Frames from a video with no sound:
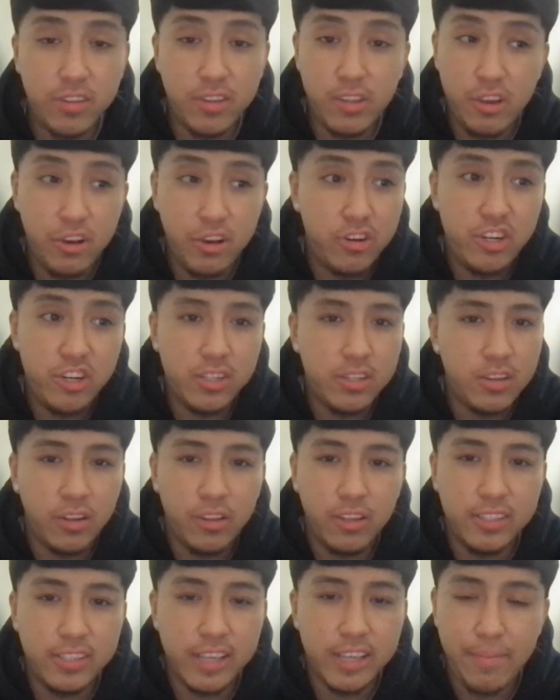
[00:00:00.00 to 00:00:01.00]
You're just on the
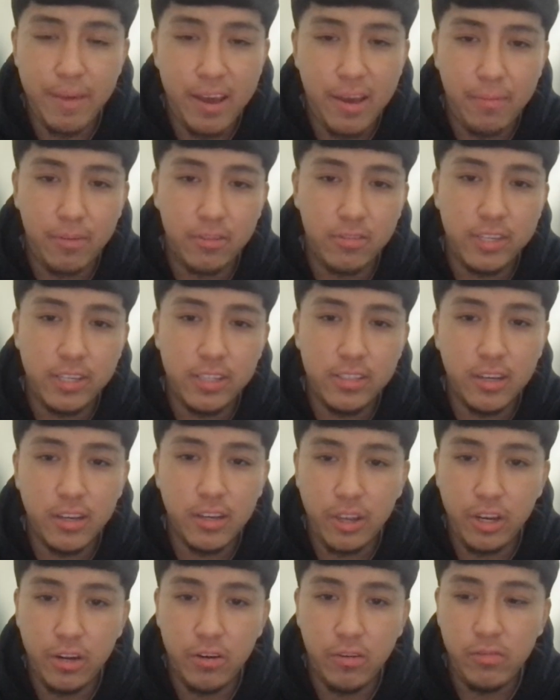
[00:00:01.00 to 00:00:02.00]
same app on TikTok.
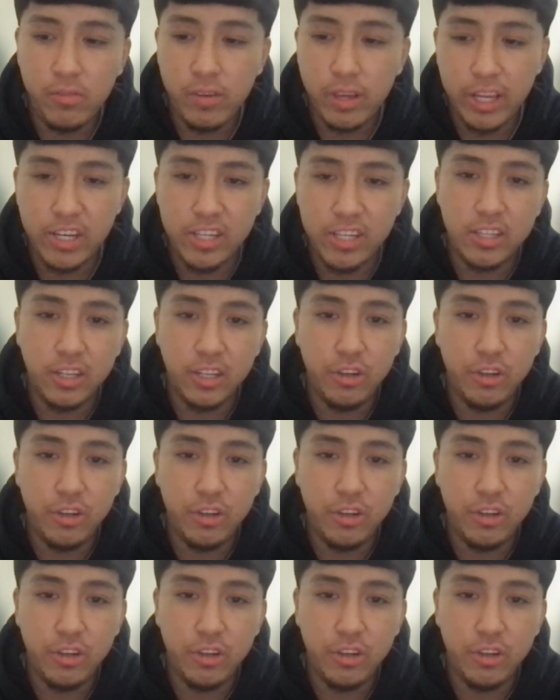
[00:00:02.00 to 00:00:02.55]
It's just a new